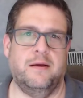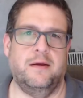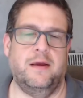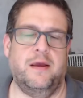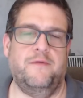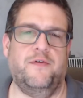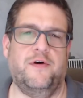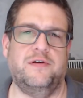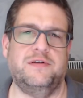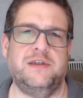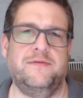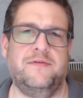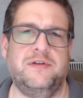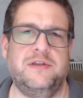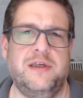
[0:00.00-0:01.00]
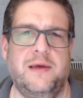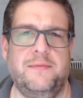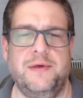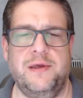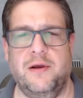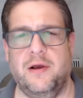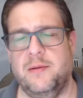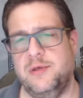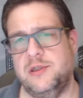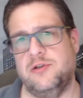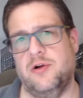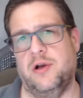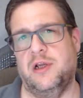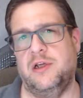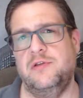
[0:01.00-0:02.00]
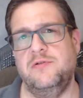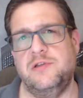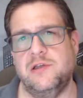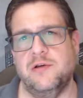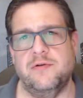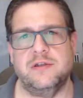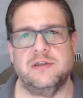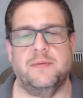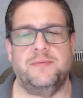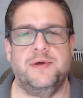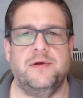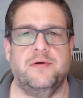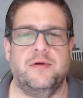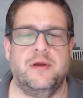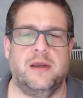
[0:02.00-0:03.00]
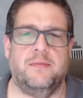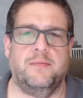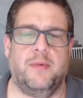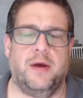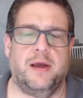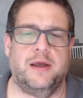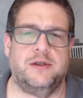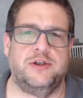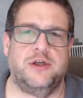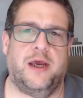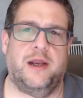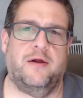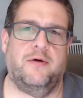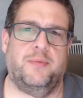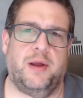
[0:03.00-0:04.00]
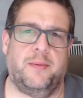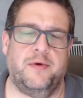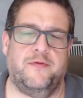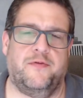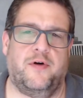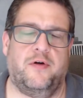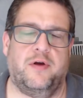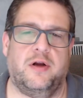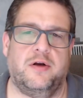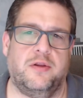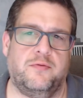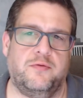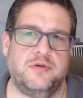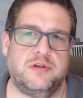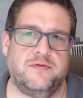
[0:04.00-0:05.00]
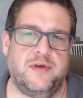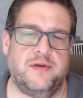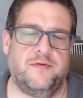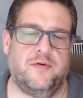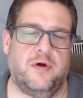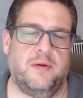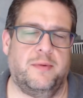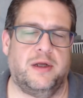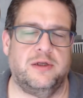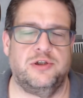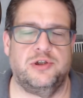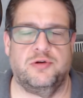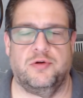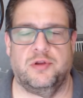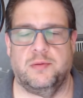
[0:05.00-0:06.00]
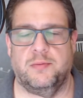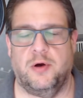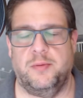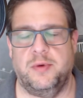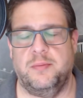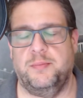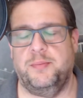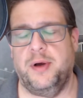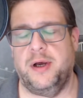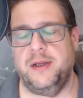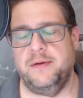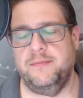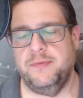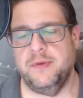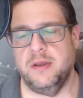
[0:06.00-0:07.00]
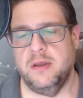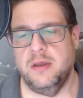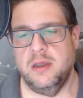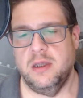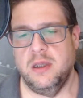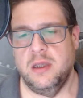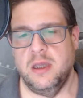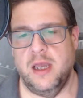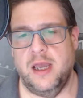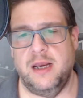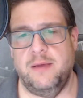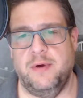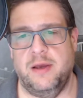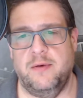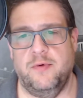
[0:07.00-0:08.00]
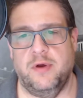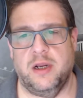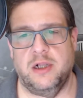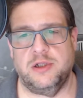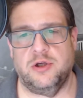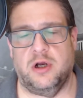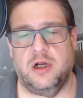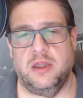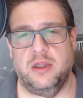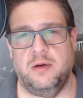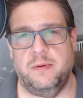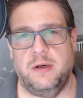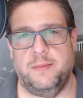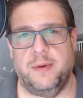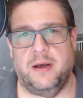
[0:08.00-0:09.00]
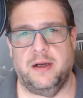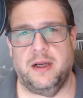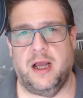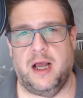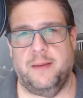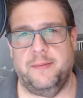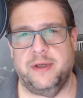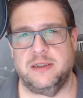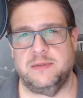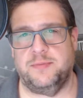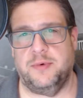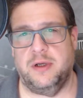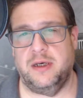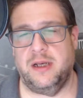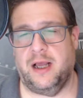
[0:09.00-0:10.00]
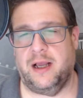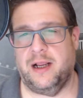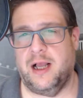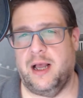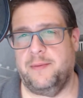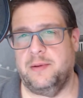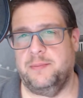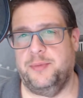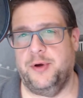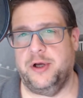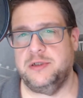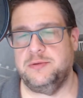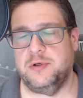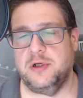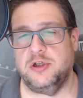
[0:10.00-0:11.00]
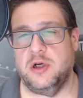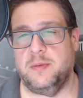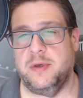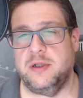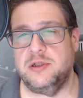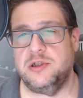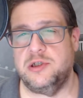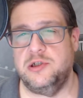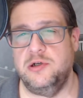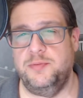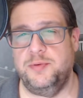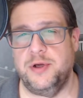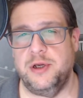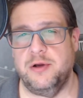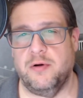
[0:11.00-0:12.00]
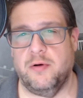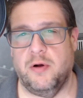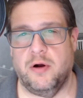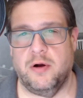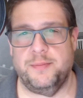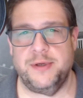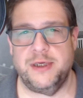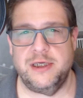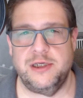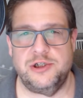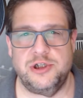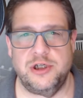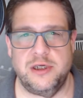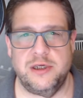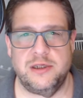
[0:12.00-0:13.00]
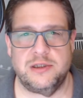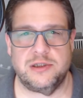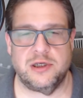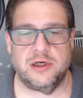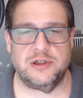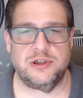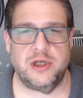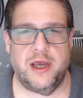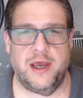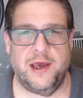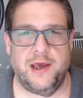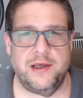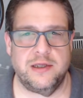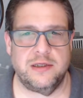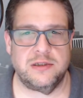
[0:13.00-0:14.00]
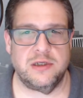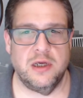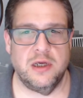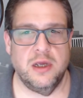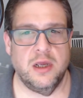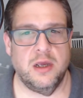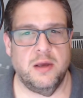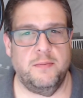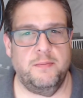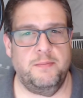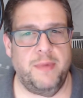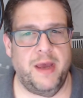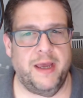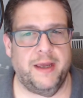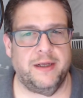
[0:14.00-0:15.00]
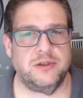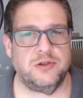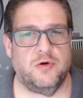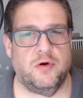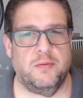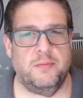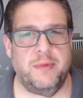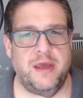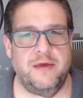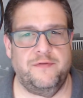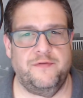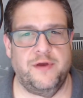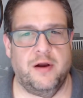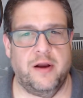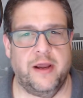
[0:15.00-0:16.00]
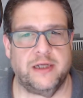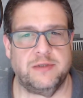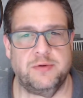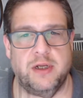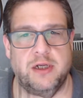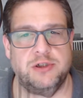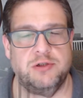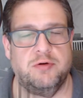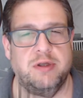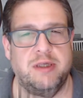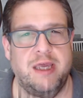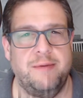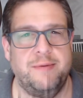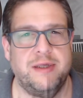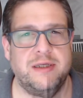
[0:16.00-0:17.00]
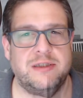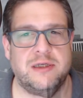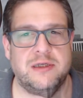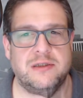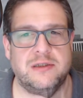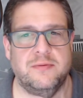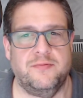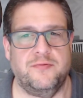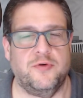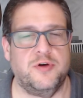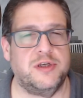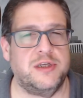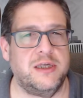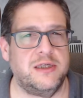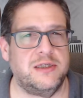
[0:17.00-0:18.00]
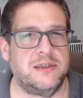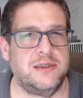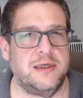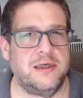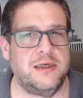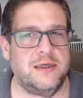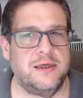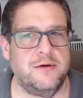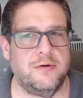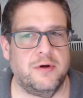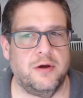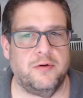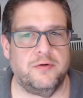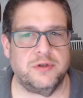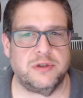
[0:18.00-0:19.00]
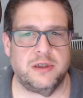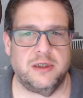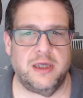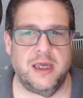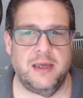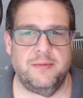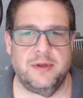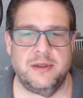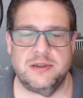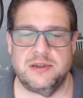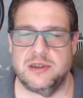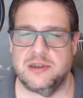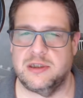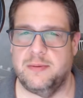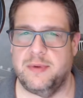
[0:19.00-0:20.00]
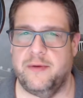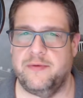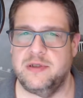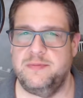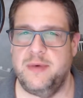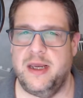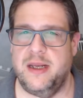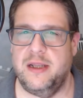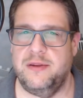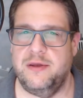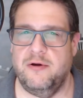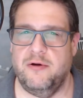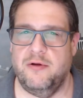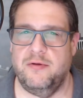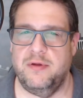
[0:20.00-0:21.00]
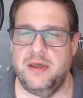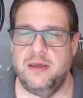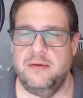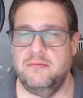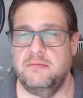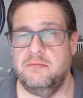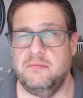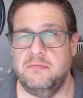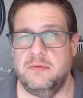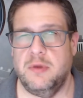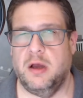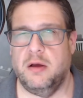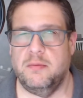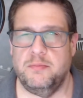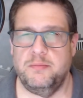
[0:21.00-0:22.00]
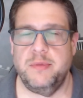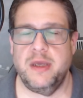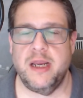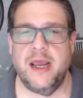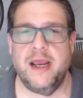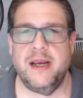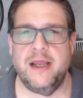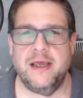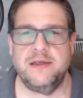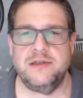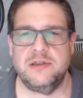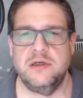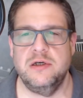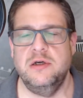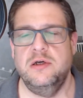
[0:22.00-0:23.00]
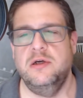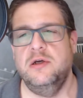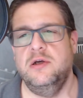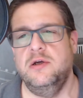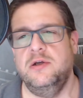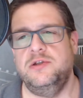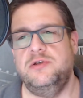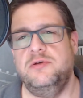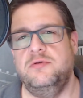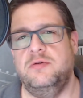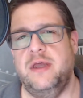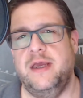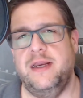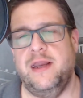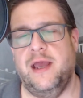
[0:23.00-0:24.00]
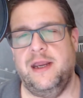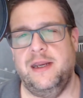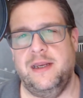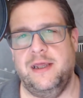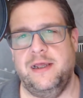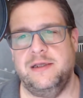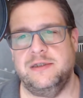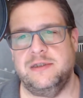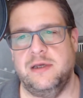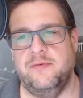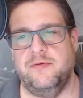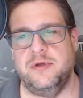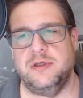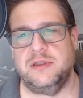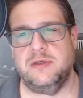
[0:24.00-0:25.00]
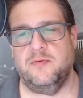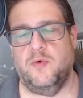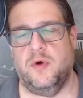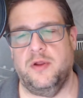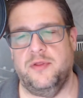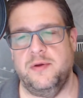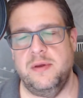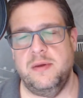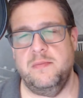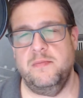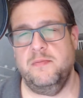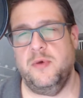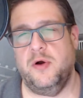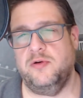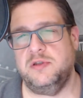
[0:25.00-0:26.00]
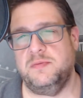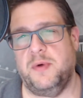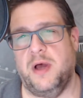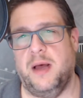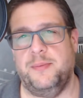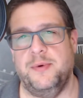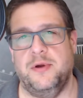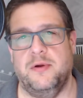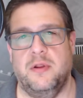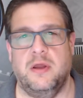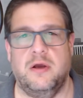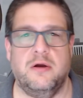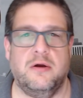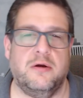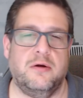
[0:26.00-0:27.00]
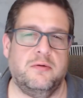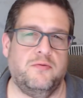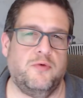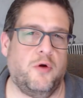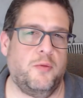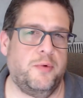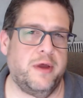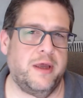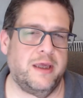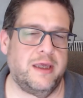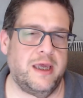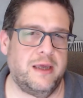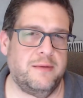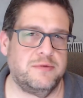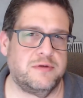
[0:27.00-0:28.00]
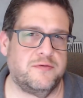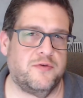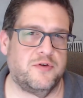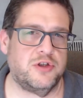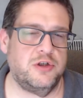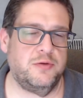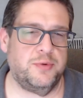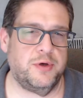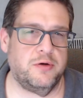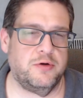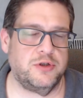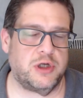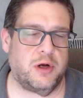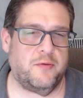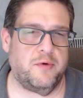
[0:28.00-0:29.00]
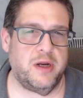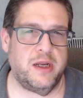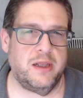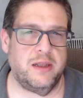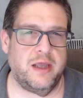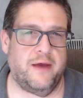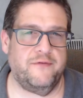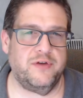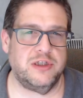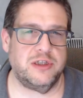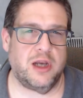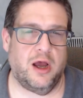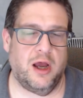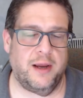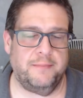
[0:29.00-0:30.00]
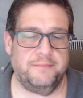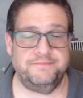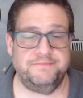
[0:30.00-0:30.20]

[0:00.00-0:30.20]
Hey folks, Evil DM here. I'm going to be starting a new series up here in my channel, probably falling under the Roots of Evil. I'm not sure at the moment. But anyway, we're going to talk a little bit about comics, but not comic books. We're going to talk about superhero RPGs, such as M.E.G.S or Mayfair Exponential Gaming System for DC Heroes, a gaming system that was made in the mid-80s to late 90s. It was one of the most popular role-playing games for superhero genre of its time.